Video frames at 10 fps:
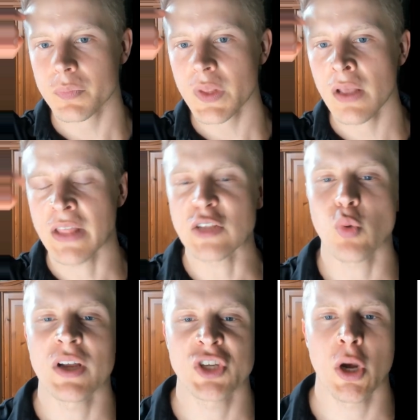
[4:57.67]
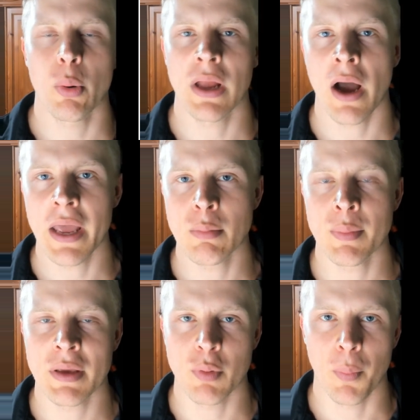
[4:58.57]
that's why generally I am a
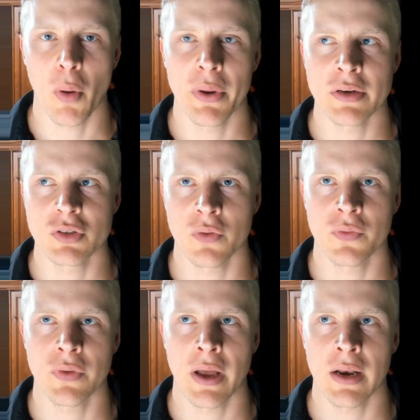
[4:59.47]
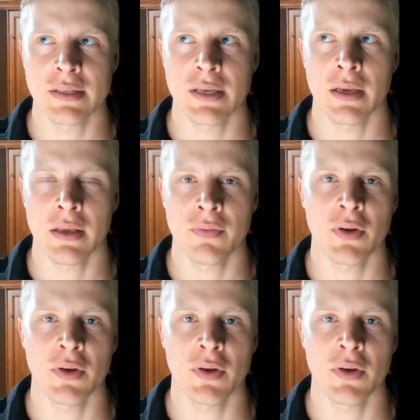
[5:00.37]
big proponent of, uh, let's say, if I